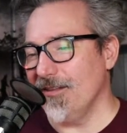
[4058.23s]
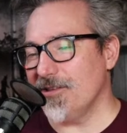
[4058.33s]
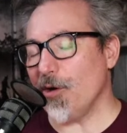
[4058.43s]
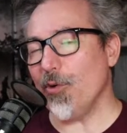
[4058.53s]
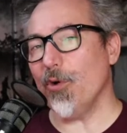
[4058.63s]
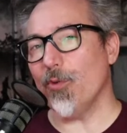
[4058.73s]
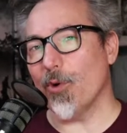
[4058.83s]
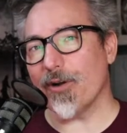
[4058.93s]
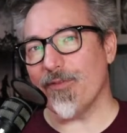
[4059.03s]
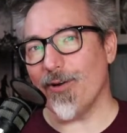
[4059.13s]
Don't go to
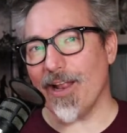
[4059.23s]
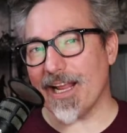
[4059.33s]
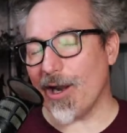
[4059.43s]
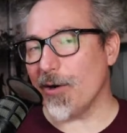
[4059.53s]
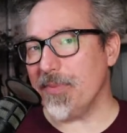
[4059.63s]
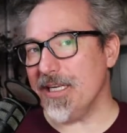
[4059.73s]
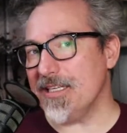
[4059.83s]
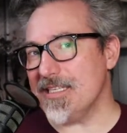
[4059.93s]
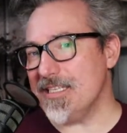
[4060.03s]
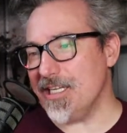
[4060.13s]
work for like an
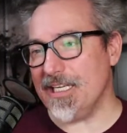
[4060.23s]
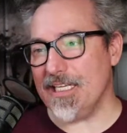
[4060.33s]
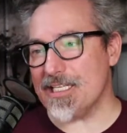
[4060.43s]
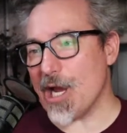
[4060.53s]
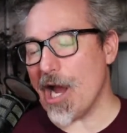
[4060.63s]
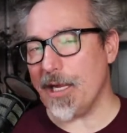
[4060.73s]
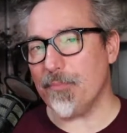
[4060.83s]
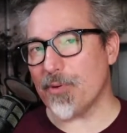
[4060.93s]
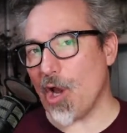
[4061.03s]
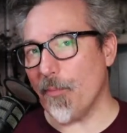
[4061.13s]
RPG
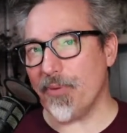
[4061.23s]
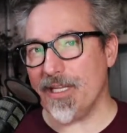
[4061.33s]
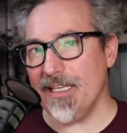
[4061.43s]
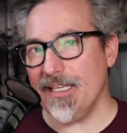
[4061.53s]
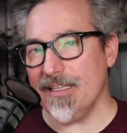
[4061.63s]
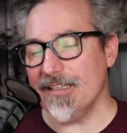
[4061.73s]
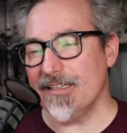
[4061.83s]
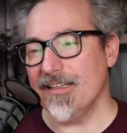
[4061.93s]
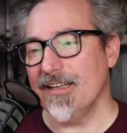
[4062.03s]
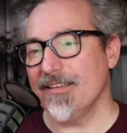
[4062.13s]
type company
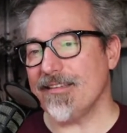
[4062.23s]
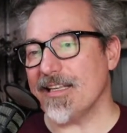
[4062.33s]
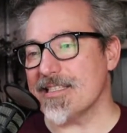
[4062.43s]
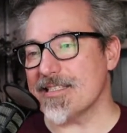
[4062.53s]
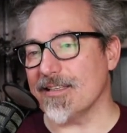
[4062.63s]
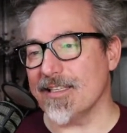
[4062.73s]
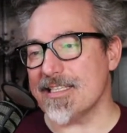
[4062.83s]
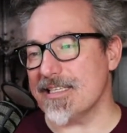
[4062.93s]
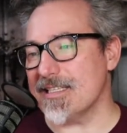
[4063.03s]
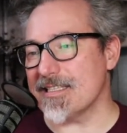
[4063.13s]
that
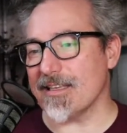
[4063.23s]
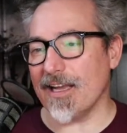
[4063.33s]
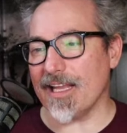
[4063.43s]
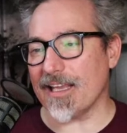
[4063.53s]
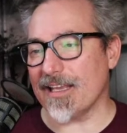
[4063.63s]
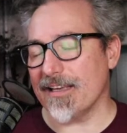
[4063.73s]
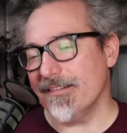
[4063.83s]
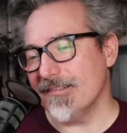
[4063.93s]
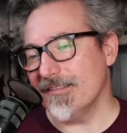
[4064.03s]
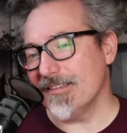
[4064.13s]
solicits like,
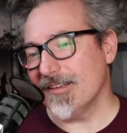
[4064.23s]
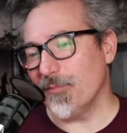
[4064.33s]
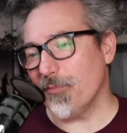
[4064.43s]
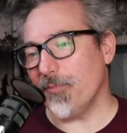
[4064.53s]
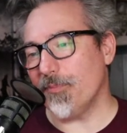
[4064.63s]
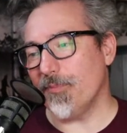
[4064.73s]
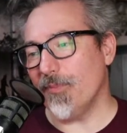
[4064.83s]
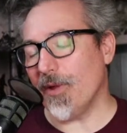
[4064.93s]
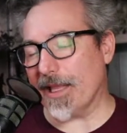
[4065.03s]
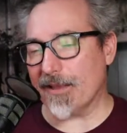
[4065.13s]

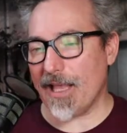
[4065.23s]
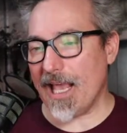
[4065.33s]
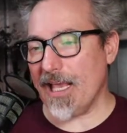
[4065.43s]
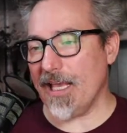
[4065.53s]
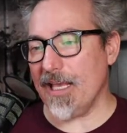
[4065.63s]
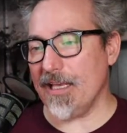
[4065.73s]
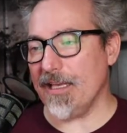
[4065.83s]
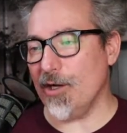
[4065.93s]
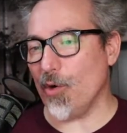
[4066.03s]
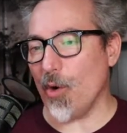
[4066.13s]
hey,
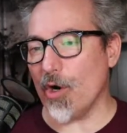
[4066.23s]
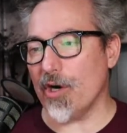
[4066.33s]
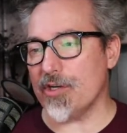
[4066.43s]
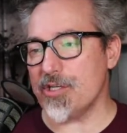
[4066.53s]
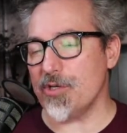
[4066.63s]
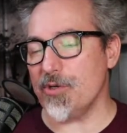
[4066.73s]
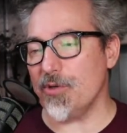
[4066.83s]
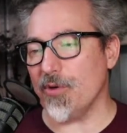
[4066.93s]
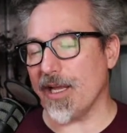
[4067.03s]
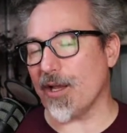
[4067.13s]
in order
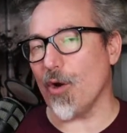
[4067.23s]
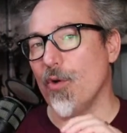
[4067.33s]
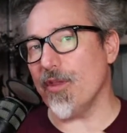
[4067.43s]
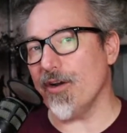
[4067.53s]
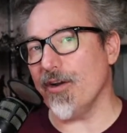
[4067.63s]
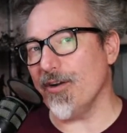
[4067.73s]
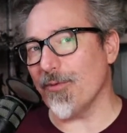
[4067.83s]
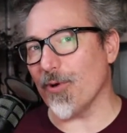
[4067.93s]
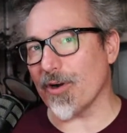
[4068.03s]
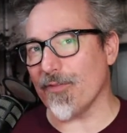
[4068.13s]
to like go there to
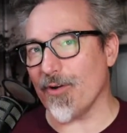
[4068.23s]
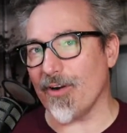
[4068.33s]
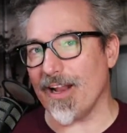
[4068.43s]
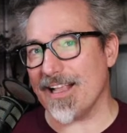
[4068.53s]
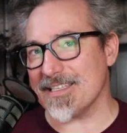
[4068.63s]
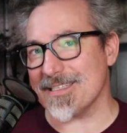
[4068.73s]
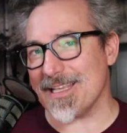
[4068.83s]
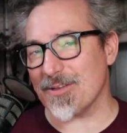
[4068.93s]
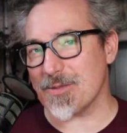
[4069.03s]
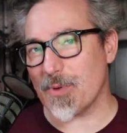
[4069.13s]
work for as a
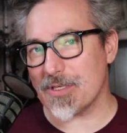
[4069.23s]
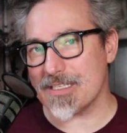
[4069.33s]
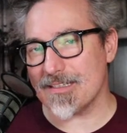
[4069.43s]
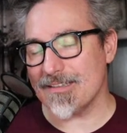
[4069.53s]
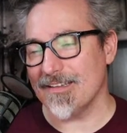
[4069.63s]
salesperson,